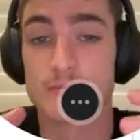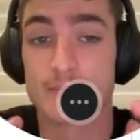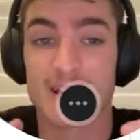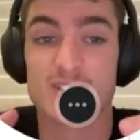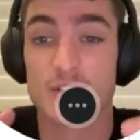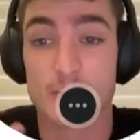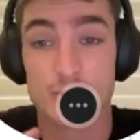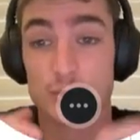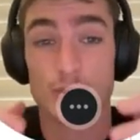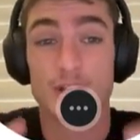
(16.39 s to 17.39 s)
basically
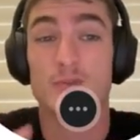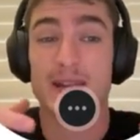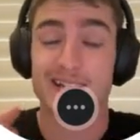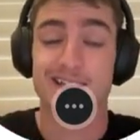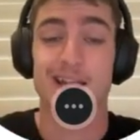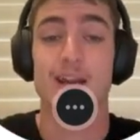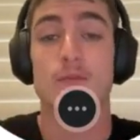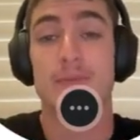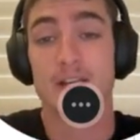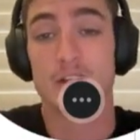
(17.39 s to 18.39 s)
because you need to be in a state of
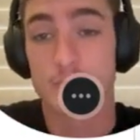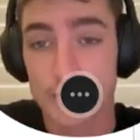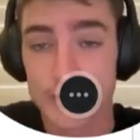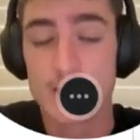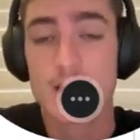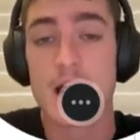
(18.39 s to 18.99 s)
immediate profit